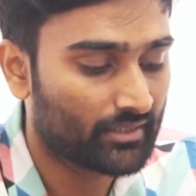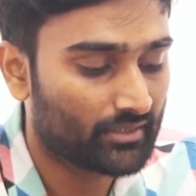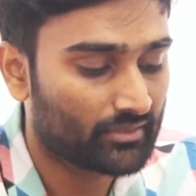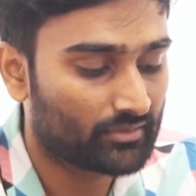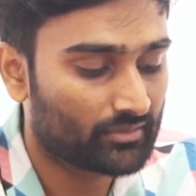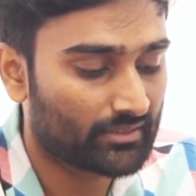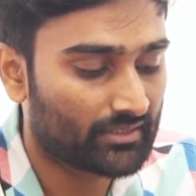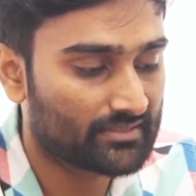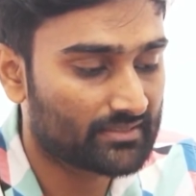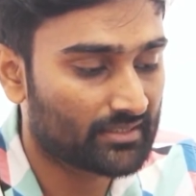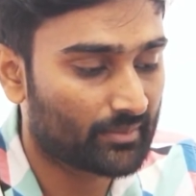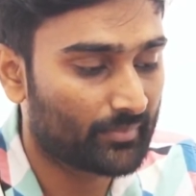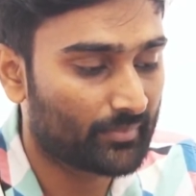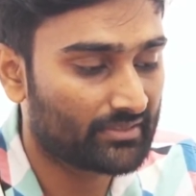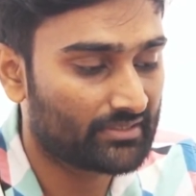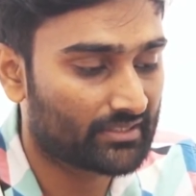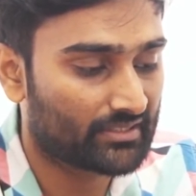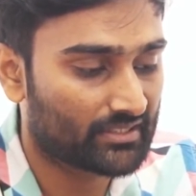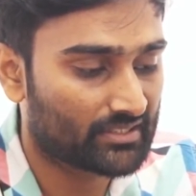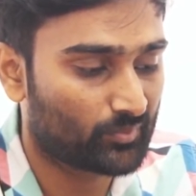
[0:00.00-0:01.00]
So you can
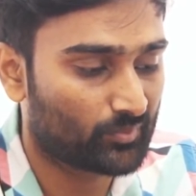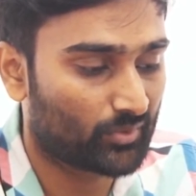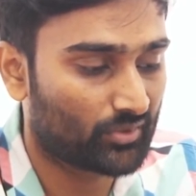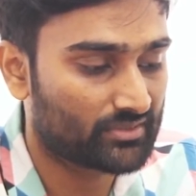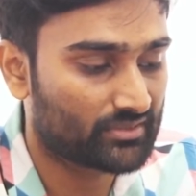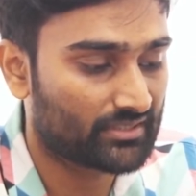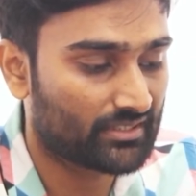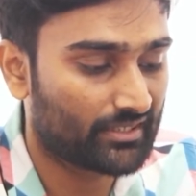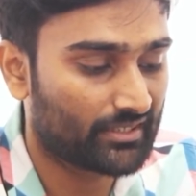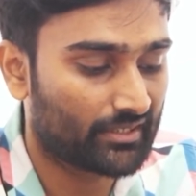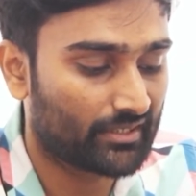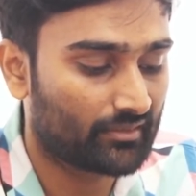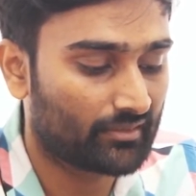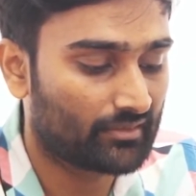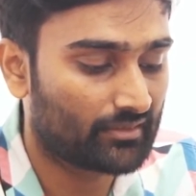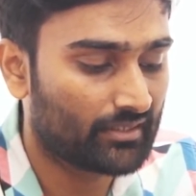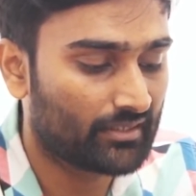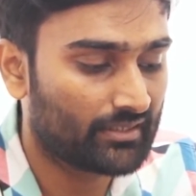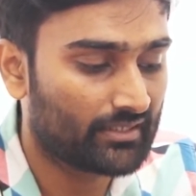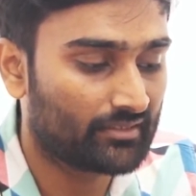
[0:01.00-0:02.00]
submit the response
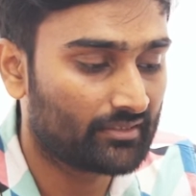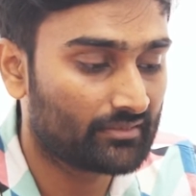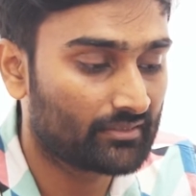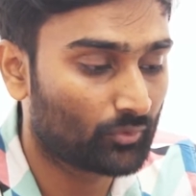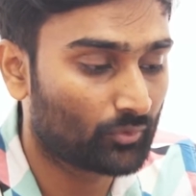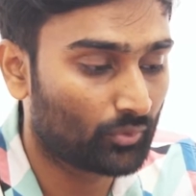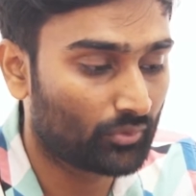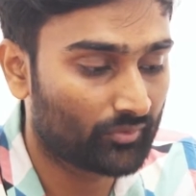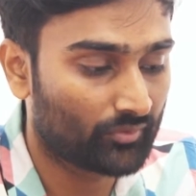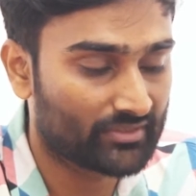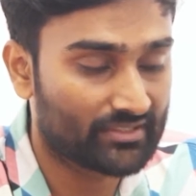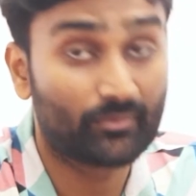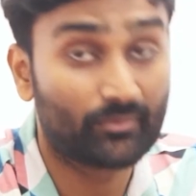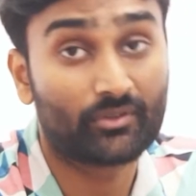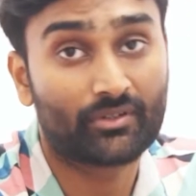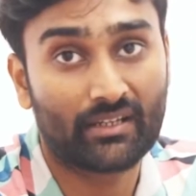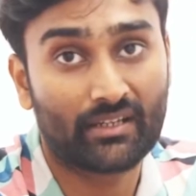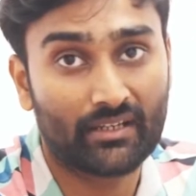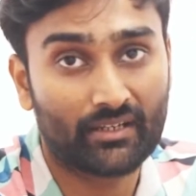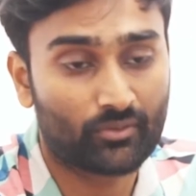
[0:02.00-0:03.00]
that he was
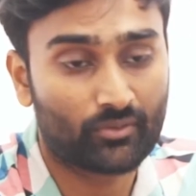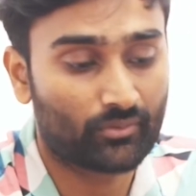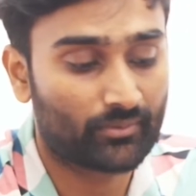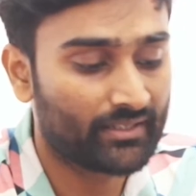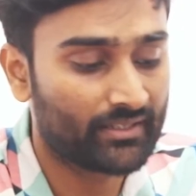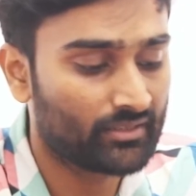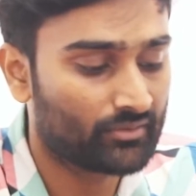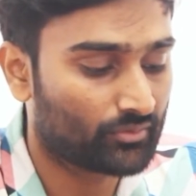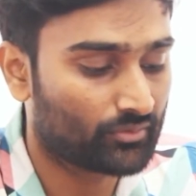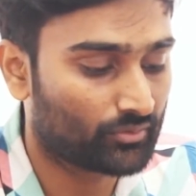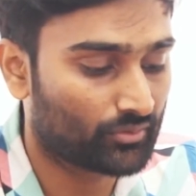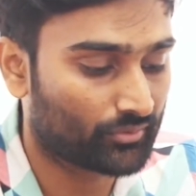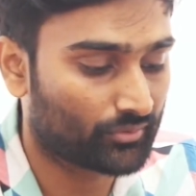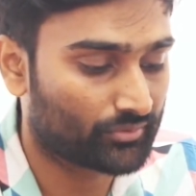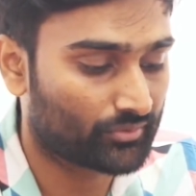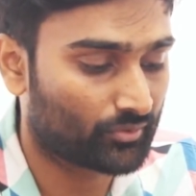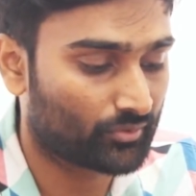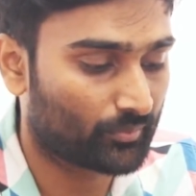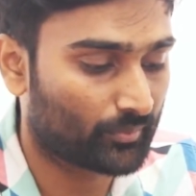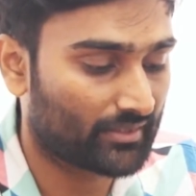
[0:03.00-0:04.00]
able to collect only
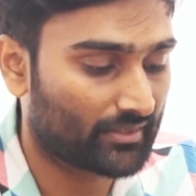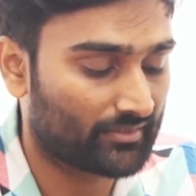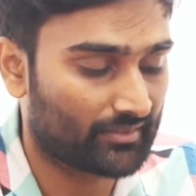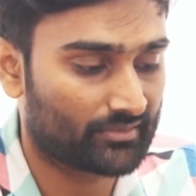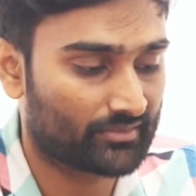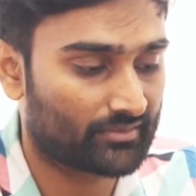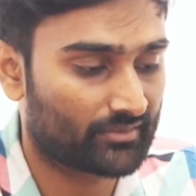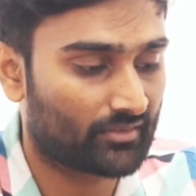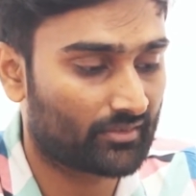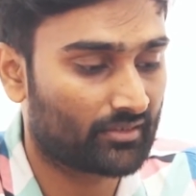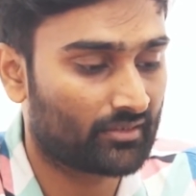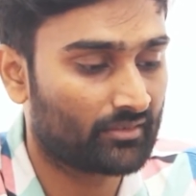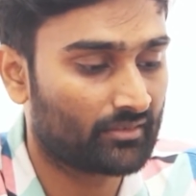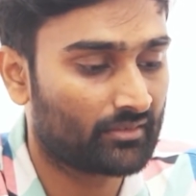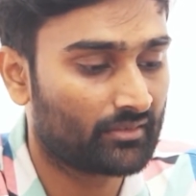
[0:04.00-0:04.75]
2000 rupees, etc.